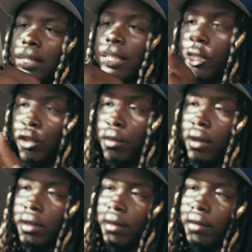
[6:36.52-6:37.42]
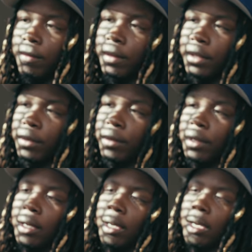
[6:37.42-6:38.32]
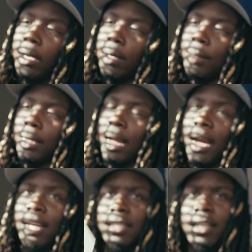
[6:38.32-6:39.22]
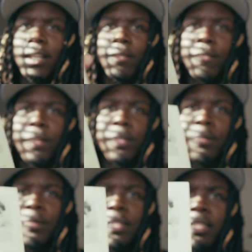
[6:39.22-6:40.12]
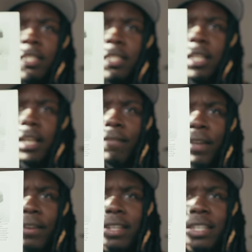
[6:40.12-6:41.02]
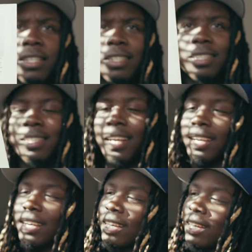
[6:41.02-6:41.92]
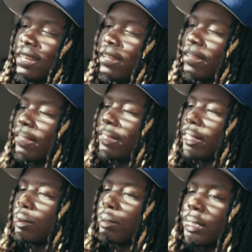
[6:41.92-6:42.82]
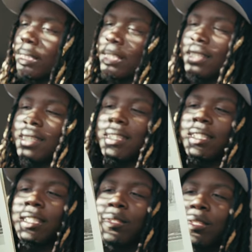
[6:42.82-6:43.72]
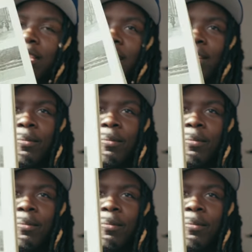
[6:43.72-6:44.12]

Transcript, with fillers: It teaches you about depth of field, um, a guide to color films, and just like very good, just like these books, just was like